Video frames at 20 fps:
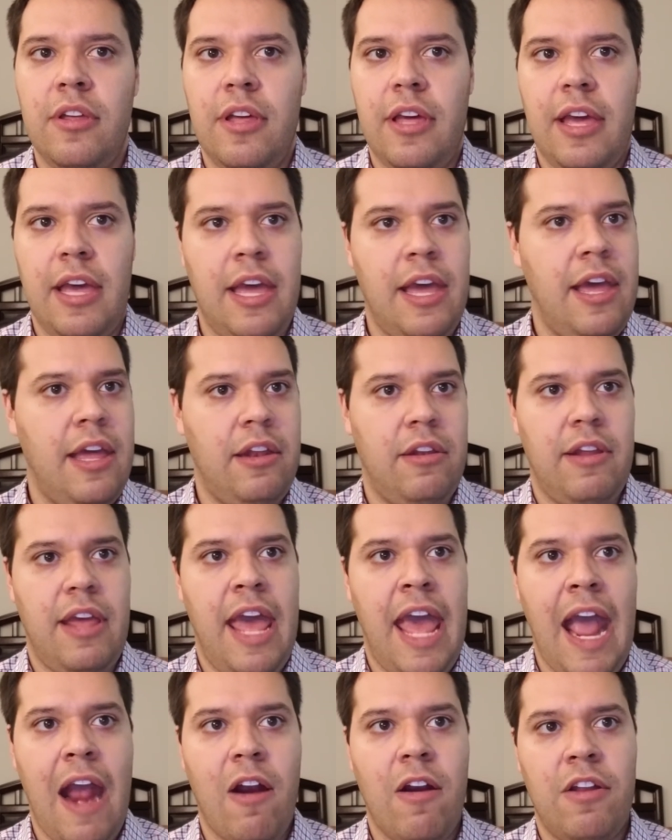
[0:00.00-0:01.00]
And
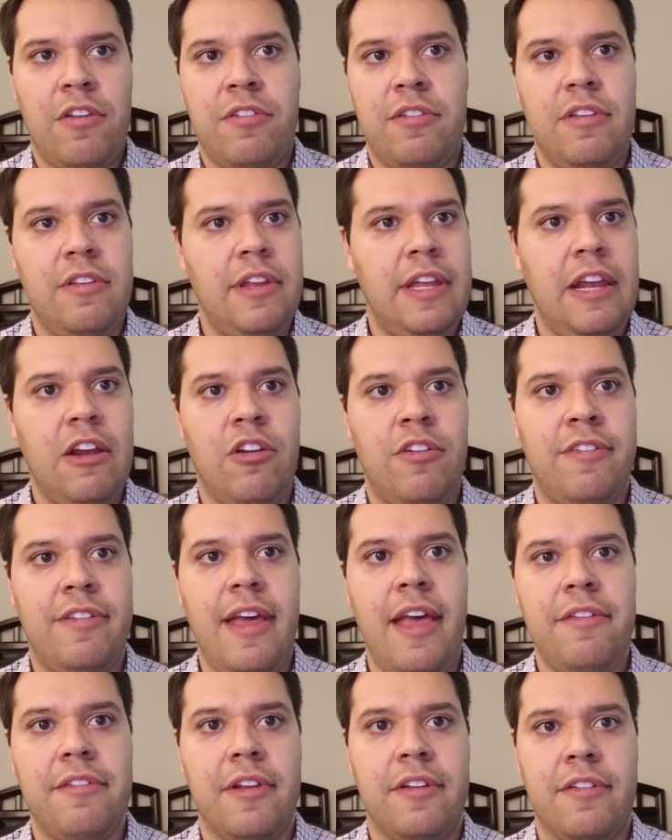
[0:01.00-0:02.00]
Harris here
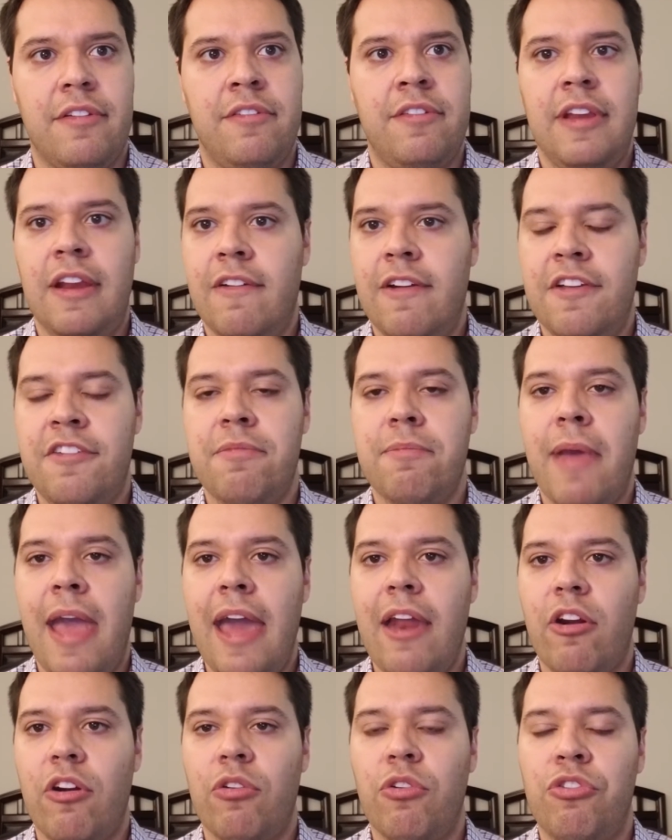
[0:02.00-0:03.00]
says it's a serious
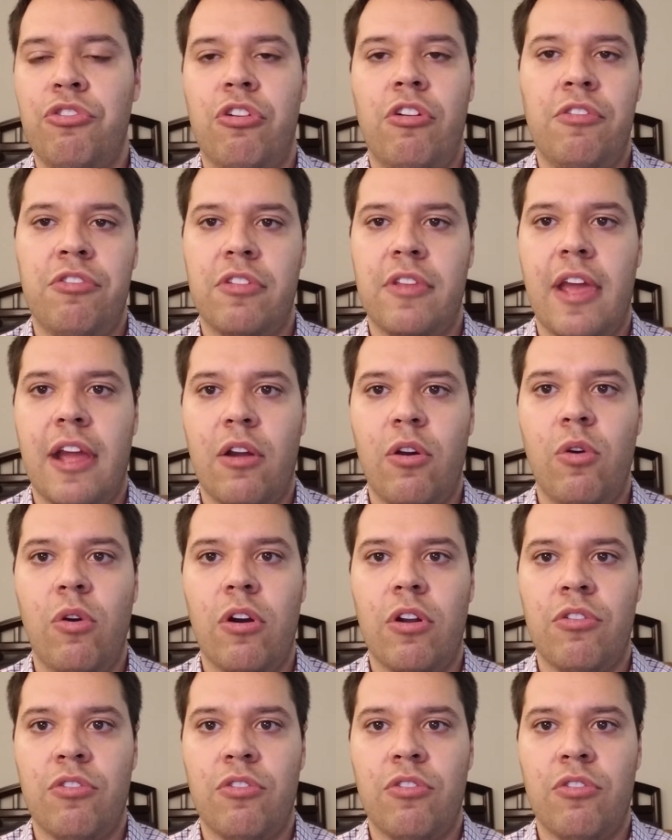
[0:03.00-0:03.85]
matter who serves in that court.